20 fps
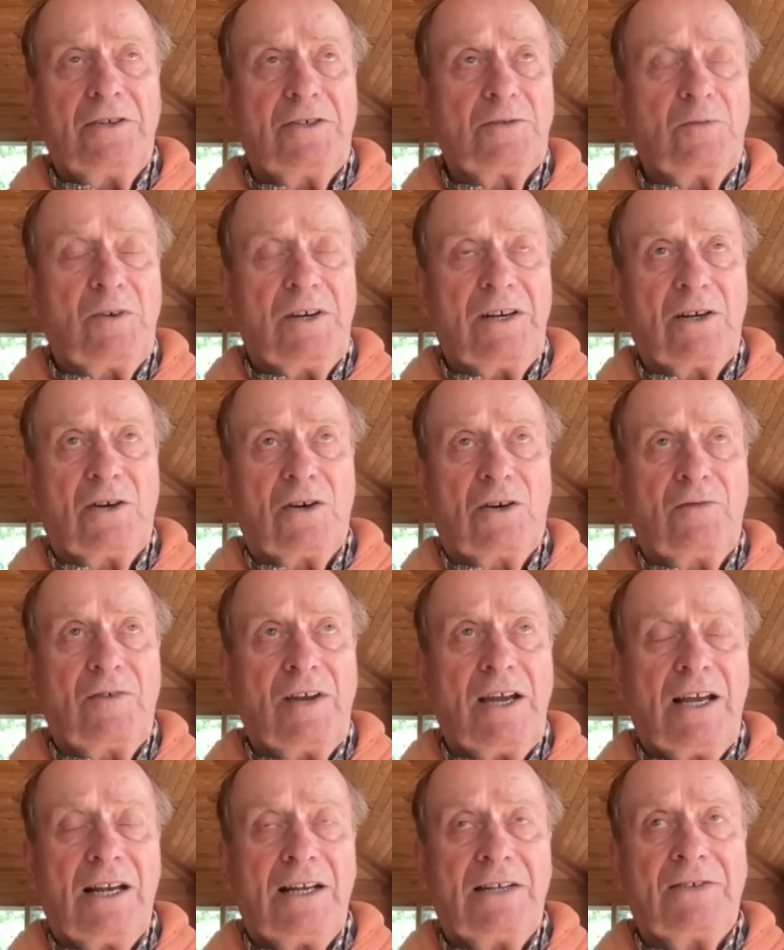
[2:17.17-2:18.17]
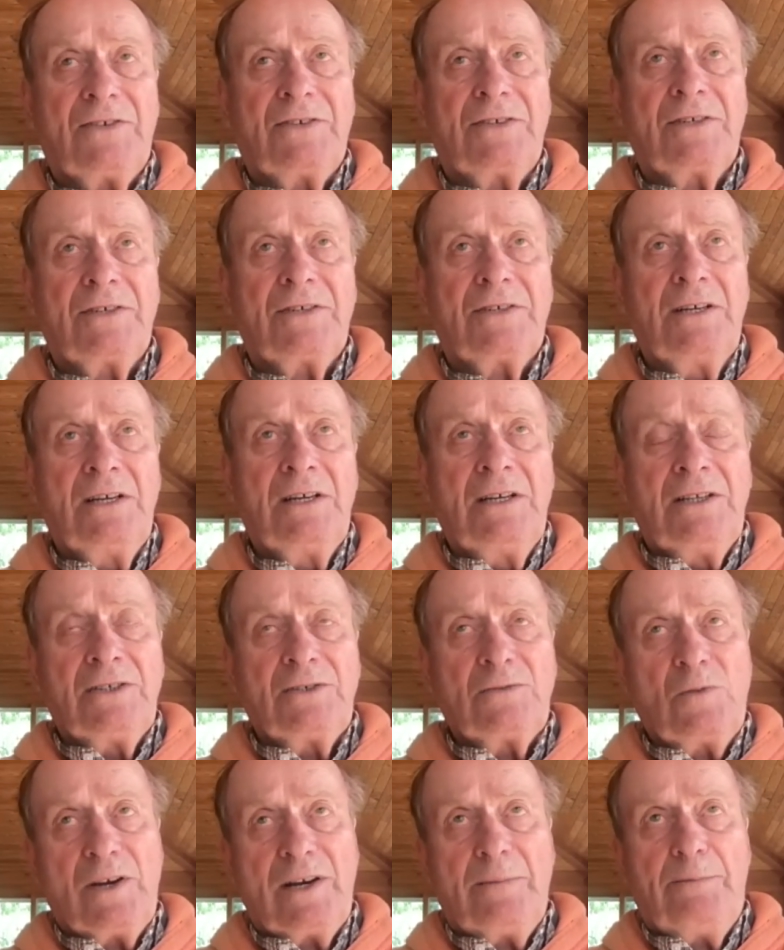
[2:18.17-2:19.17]
There's one in Corvallis,
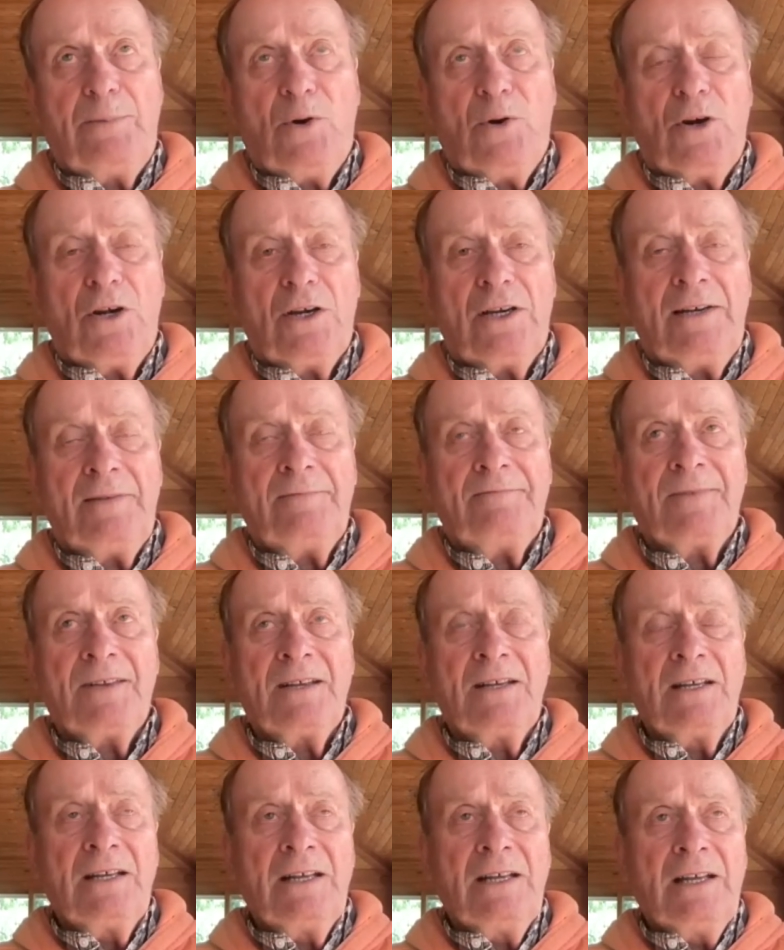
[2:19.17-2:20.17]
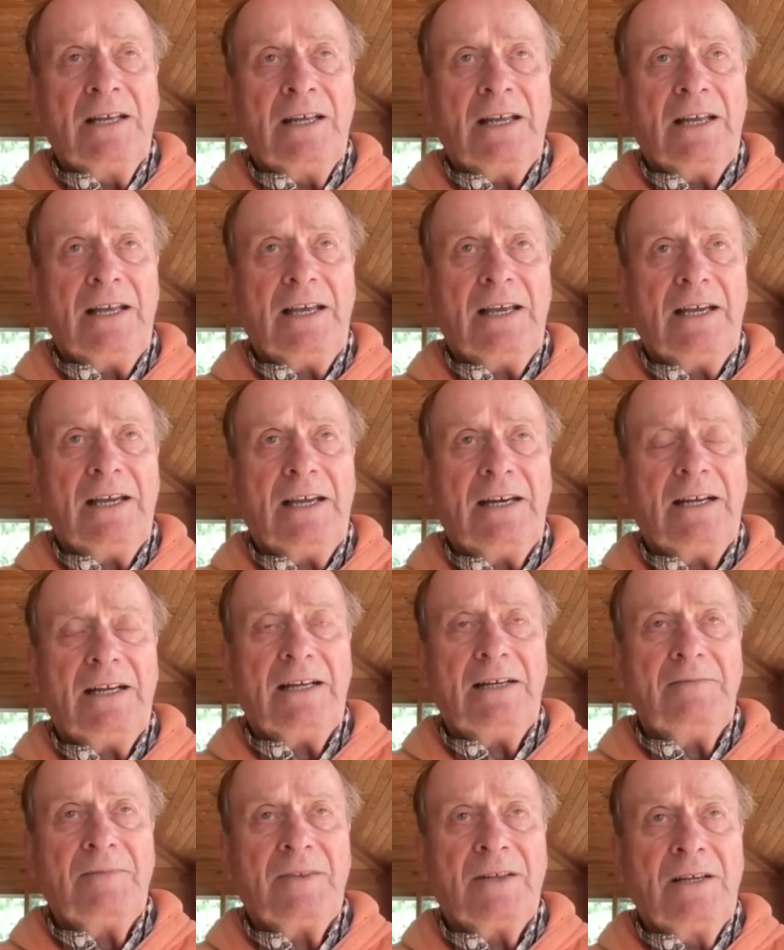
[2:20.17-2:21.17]
there's one in Portland, and
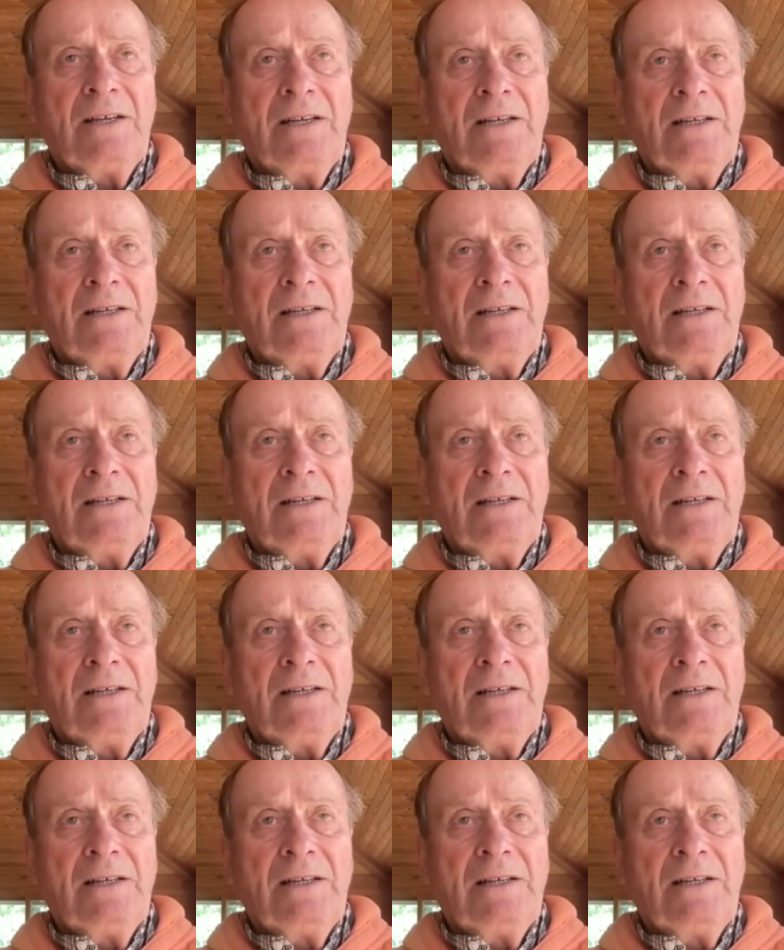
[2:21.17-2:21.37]
I